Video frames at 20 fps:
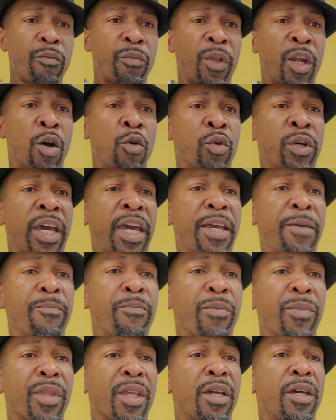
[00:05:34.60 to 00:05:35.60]
Okay.
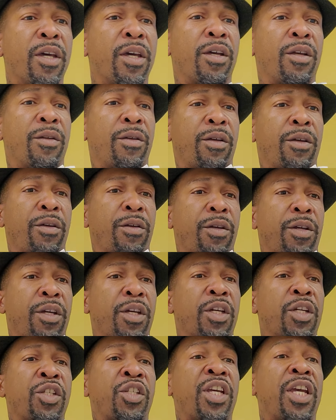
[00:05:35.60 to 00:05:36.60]

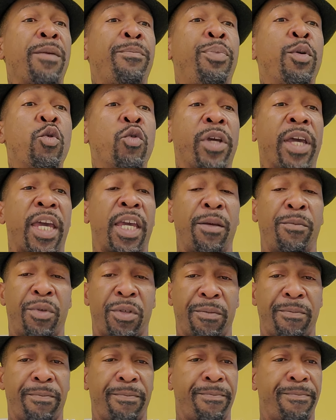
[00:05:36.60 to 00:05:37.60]
Shampoo capes.